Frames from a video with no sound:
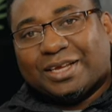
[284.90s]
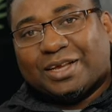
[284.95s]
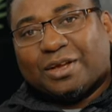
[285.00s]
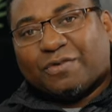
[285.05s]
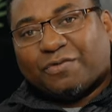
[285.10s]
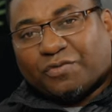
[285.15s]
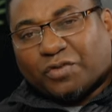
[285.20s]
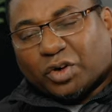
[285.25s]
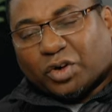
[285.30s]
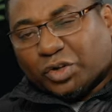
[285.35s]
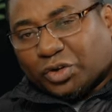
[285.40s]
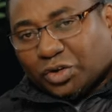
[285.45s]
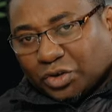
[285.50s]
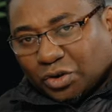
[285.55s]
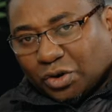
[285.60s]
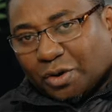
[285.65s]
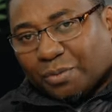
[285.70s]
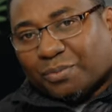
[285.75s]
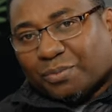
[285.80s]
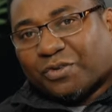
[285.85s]
for
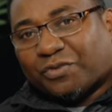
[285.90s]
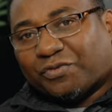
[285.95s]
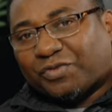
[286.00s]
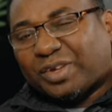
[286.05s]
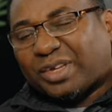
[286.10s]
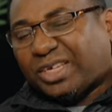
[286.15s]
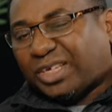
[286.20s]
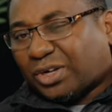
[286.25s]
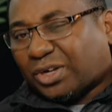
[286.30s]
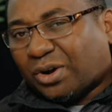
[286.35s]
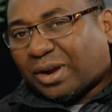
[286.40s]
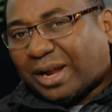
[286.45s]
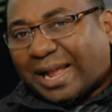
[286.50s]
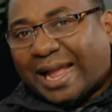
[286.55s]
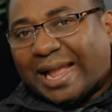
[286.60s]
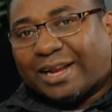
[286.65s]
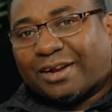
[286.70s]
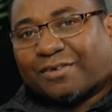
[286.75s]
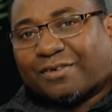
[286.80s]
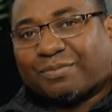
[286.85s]
your movie, your
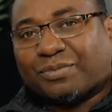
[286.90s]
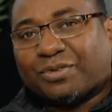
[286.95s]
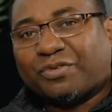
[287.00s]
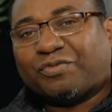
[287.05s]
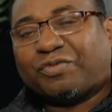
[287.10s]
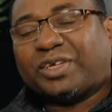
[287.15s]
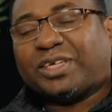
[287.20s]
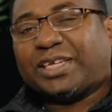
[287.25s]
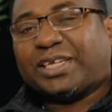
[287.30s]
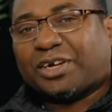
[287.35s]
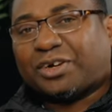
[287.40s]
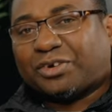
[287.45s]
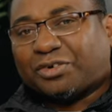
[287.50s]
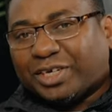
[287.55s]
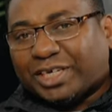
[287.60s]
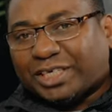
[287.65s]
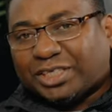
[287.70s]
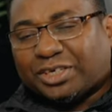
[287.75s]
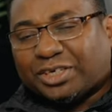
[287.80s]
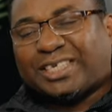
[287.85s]
kind of movie, the
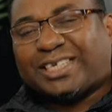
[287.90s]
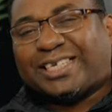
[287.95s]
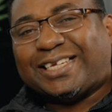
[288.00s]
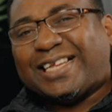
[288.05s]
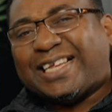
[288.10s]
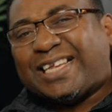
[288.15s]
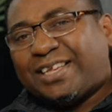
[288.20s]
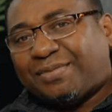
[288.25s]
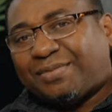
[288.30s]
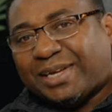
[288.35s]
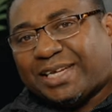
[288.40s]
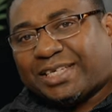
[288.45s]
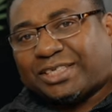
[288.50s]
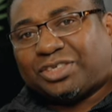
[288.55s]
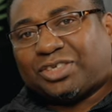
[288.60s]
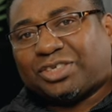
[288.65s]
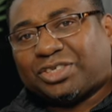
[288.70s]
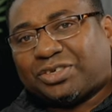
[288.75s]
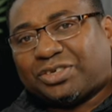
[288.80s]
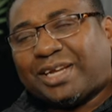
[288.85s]
creation, the image
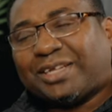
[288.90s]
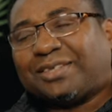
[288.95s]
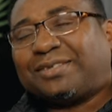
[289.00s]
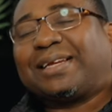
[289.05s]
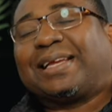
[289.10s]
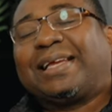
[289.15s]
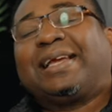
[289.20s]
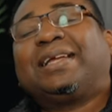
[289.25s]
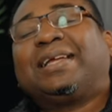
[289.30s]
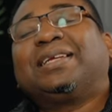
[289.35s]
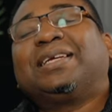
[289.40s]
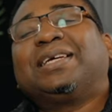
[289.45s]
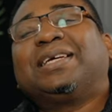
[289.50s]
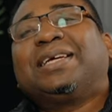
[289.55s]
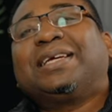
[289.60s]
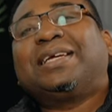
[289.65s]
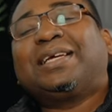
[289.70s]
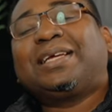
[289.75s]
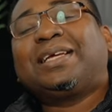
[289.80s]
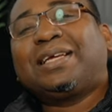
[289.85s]
you're trying to get,
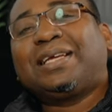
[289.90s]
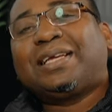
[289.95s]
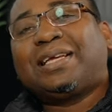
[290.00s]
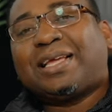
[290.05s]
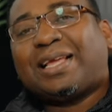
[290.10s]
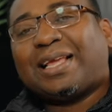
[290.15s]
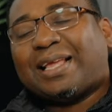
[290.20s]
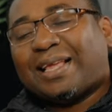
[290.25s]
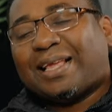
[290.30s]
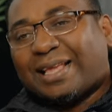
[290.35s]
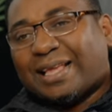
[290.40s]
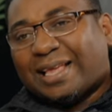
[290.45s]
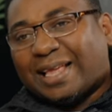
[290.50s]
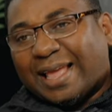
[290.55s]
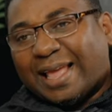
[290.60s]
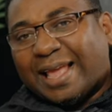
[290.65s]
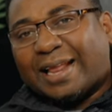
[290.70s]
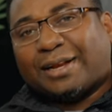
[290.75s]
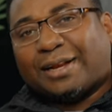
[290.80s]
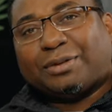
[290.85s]

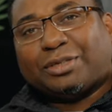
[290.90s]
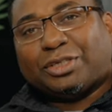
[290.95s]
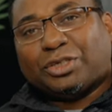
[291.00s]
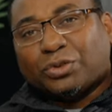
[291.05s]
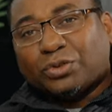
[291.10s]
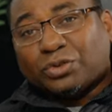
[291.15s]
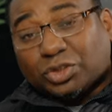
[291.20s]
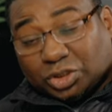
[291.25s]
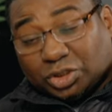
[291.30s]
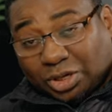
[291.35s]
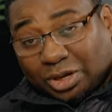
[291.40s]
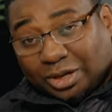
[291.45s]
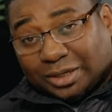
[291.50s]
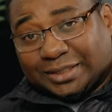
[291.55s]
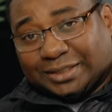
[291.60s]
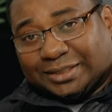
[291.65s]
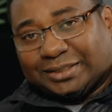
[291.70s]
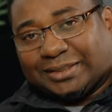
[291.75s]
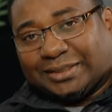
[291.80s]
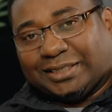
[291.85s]
and do
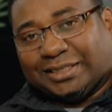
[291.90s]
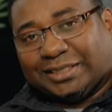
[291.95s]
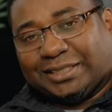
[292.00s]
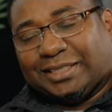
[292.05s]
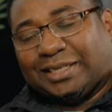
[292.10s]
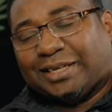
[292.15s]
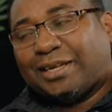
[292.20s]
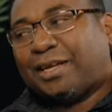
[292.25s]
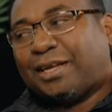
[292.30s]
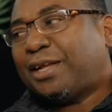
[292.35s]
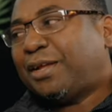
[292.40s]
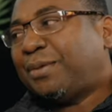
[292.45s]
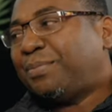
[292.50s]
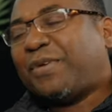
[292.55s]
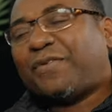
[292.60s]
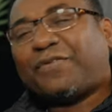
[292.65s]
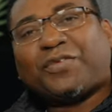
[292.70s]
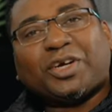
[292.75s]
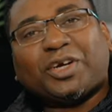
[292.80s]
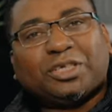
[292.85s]
studies
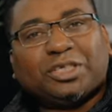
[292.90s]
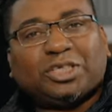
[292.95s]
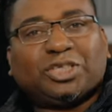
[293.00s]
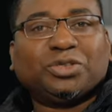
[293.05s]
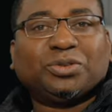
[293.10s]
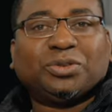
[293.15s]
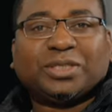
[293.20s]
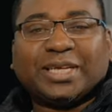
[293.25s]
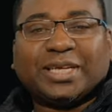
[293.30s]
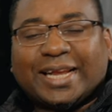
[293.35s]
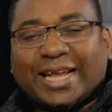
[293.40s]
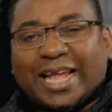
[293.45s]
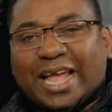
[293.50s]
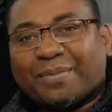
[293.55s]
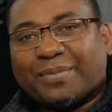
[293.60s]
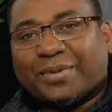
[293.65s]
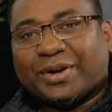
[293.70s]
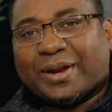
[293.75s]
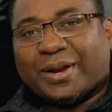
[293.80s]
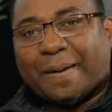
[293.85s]
before you choose a
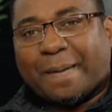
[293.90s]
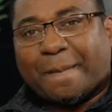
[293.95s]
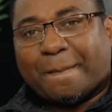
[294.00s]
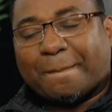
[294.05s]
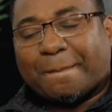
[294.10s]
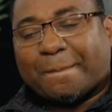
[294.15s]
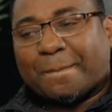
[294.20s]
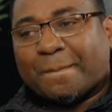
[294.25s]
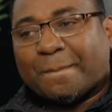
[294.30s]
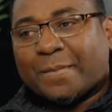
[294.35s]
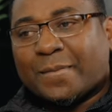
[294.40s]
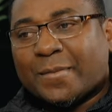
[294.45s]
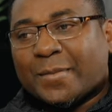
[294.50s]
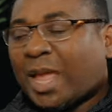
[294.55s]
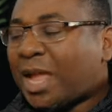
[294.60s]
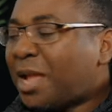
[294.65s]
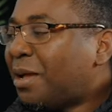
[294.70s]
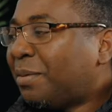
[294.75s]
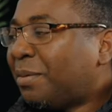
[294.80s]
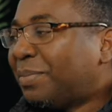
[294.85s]
camera.
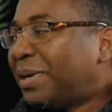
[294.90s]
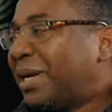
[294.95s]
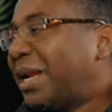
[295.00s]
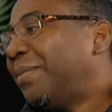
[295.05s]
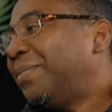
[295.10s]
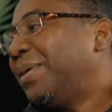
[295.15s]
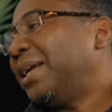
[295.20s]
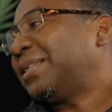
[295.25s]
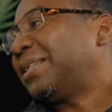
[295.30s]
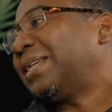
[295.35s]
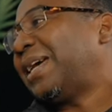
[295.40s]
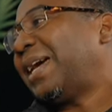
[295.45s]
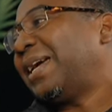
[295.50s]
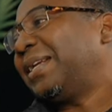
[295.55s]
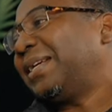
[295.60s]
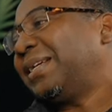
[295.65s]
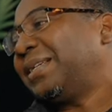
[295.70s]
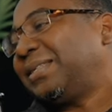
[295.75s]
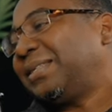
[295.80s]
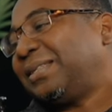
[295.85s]
But I'm
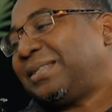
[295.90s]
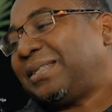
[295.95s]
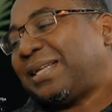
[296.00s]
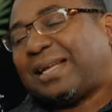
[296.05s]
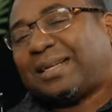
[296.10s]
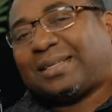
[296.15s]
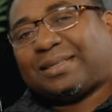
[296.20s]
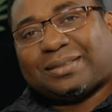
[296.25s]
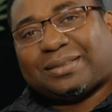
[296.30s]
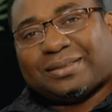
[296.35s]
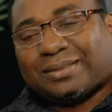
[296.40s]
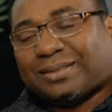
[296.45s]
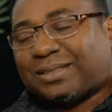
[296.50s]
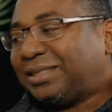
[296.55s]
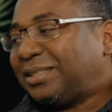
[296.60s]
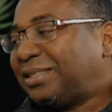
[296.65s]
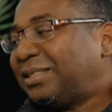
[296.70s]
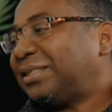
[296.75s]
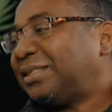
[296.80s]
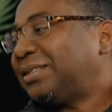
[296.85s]
excited that
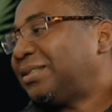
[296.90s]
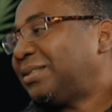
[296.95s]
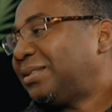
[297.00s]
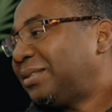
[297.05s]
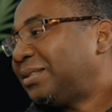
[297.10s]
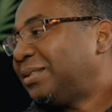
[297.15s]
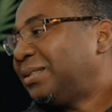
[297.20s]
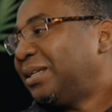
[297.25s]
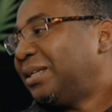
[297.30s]
this